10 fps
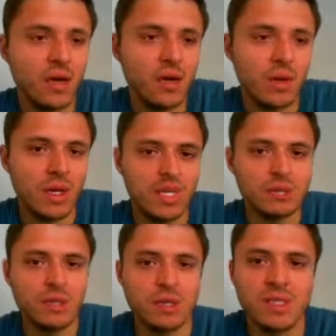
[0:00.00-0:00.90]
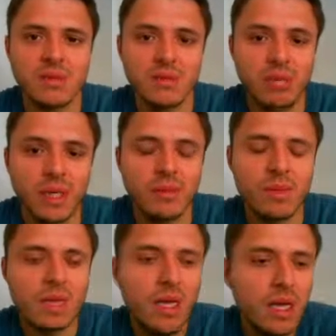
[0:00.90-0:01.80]
I don't know why he's put himself in a pin,
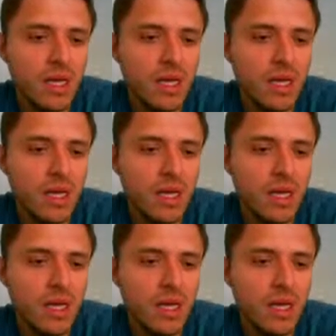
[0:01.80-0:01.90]
but